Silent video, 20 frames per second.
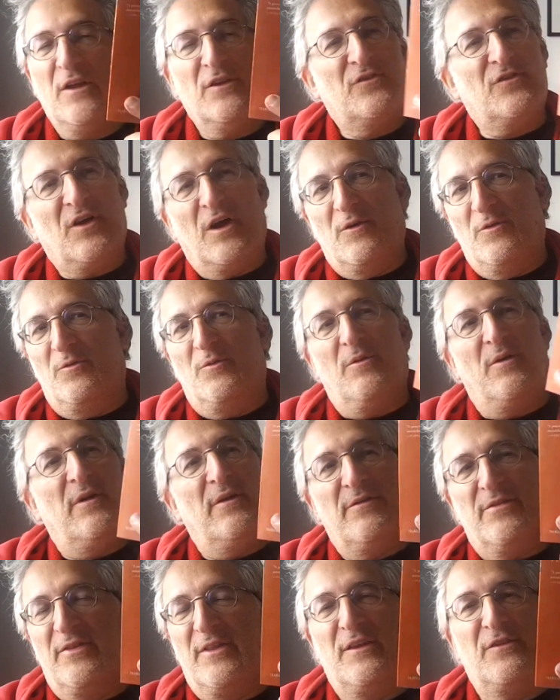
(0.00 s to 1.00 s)
So,
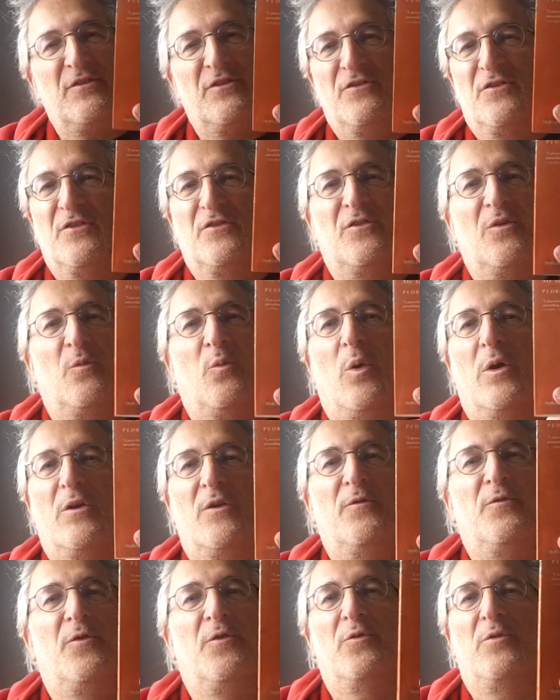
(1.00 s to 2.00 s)
this is just a
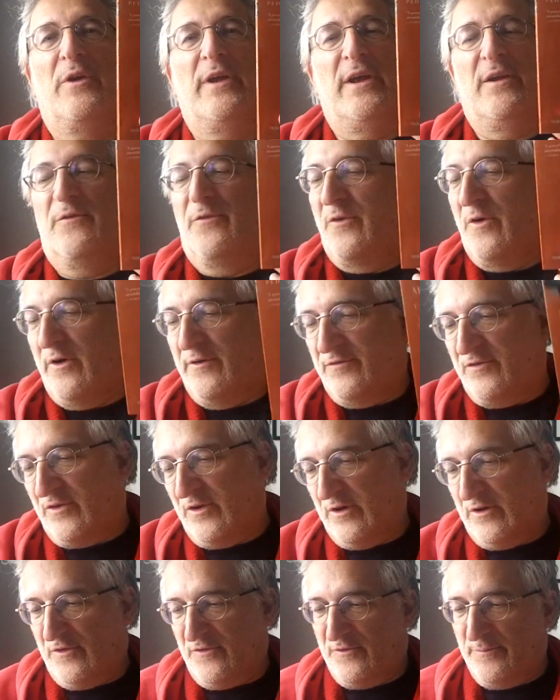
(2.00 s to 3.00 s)
wonderful read, five
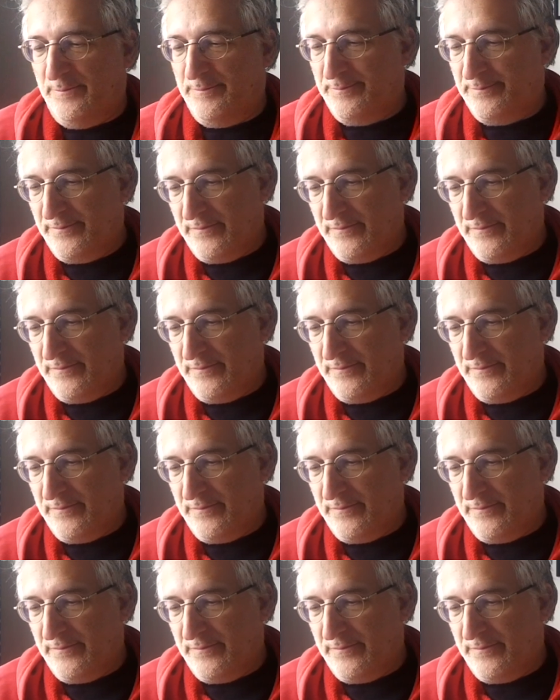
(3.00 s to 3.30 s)
stars.